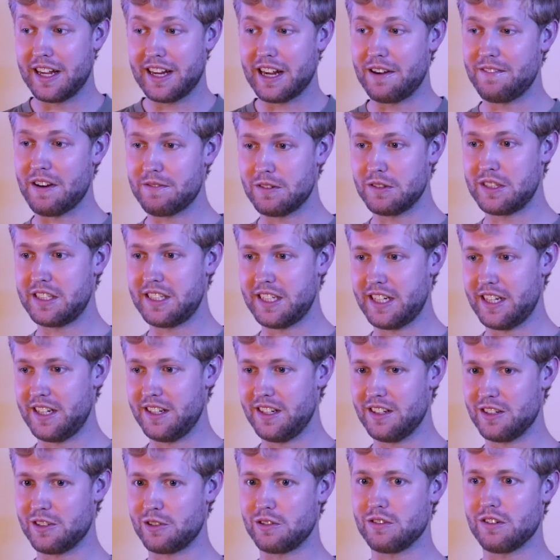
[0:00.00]
think I've ever
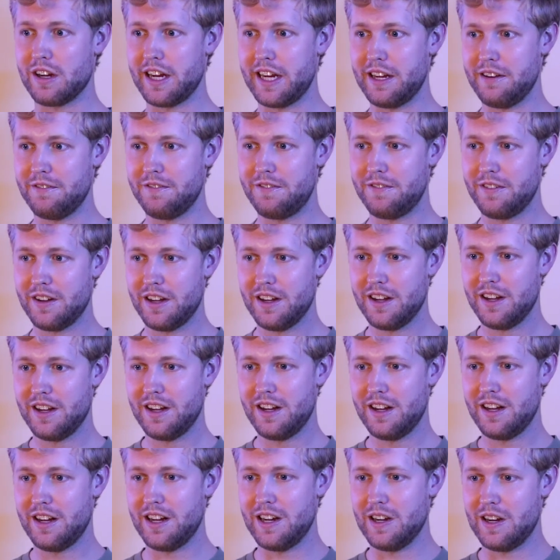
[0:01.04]
seen
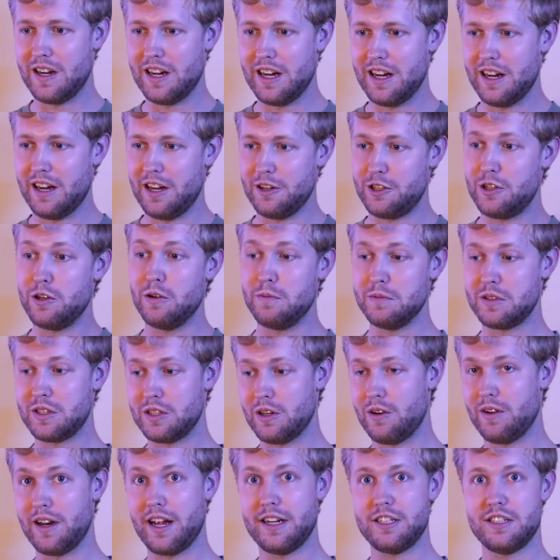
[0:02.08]
a
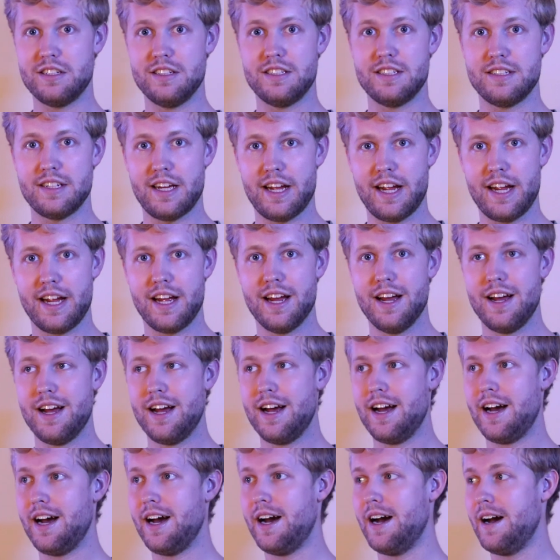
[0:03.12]
tombstone, I should say,
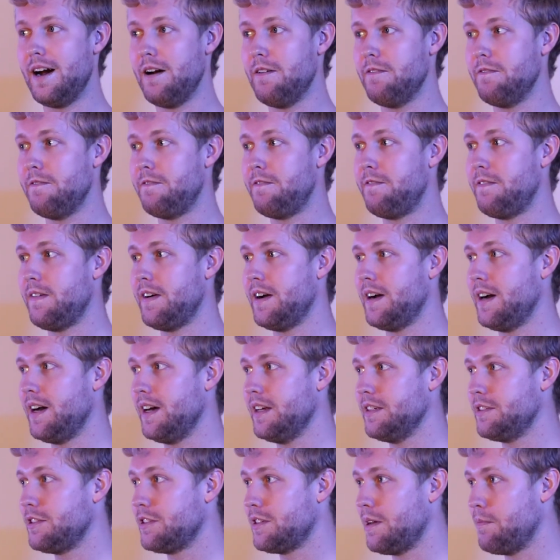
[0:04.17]
of
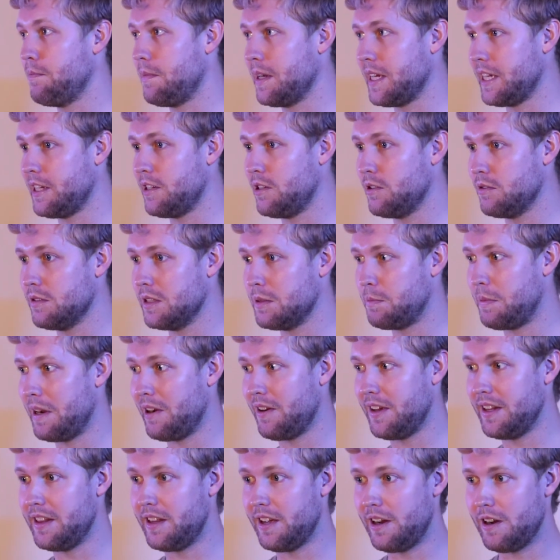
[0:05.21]
somebody who was
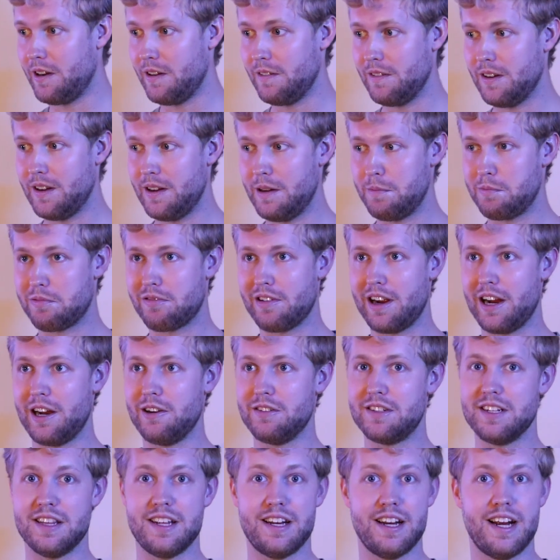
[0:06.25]
buried there prior to the